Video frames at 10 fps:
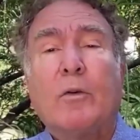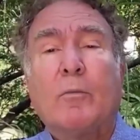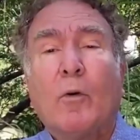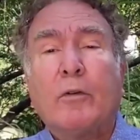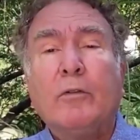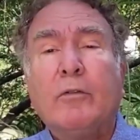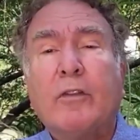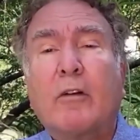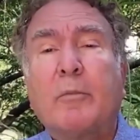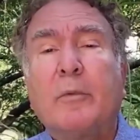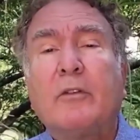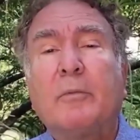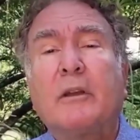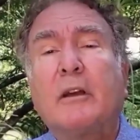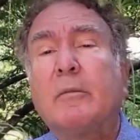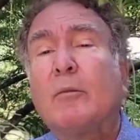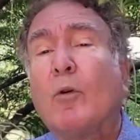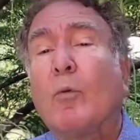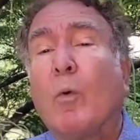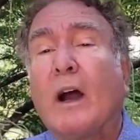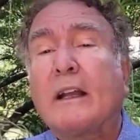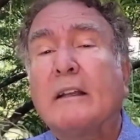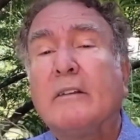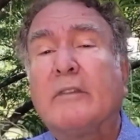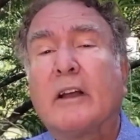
with more new therapies becoming more widely